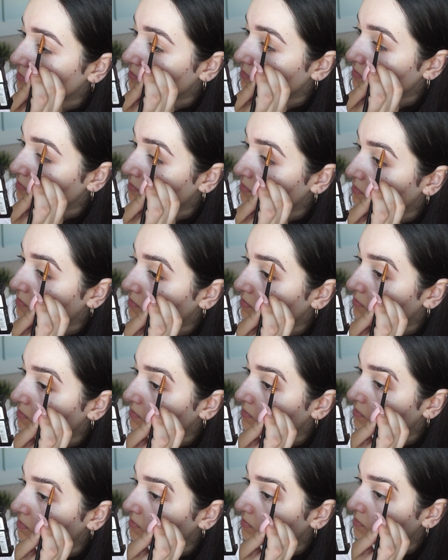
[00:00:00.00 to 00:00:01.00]
hairs
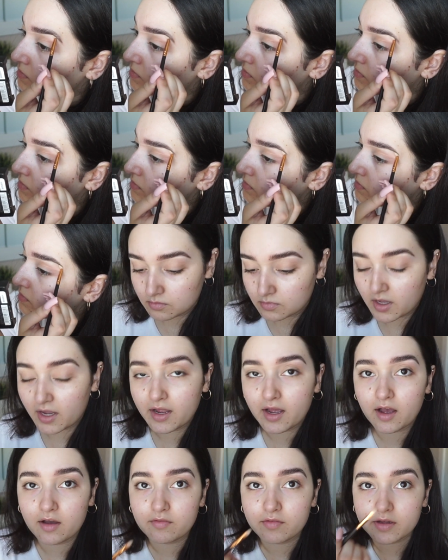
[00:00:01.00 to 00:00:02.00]
there. I
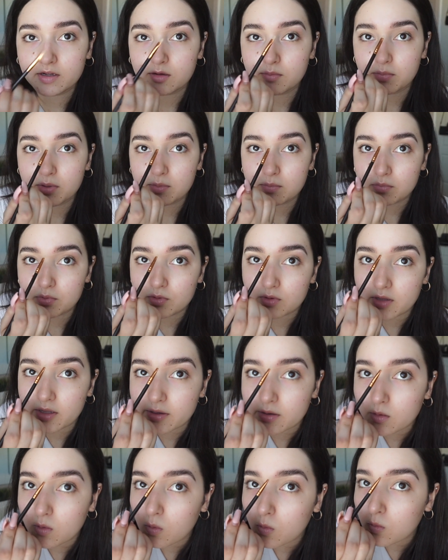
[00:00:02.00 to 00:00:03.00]
have like a pimple
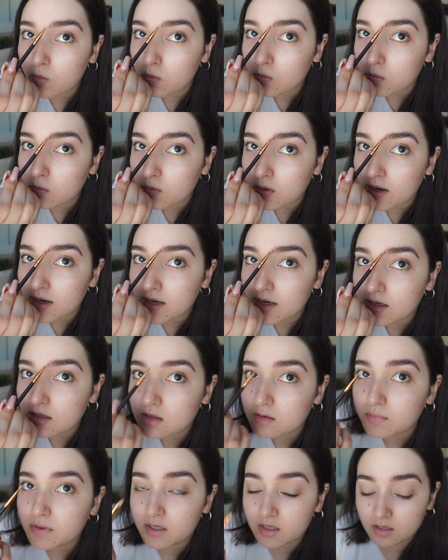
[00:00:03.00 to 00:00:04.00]
like right in
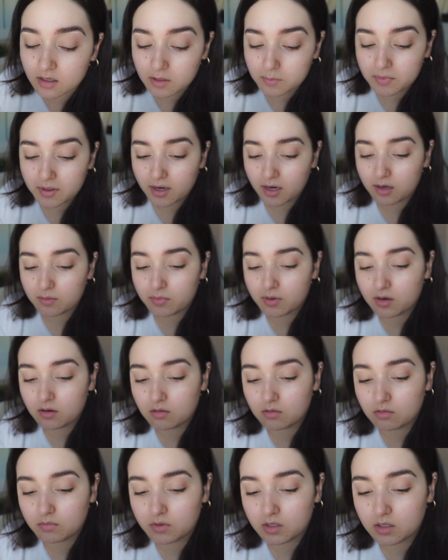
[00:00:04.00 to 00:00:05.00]
the beginning of my eyebrow.
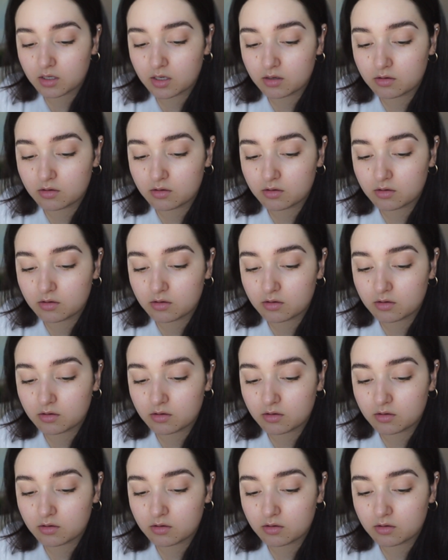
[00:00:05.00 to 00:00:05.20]
Oh my god, I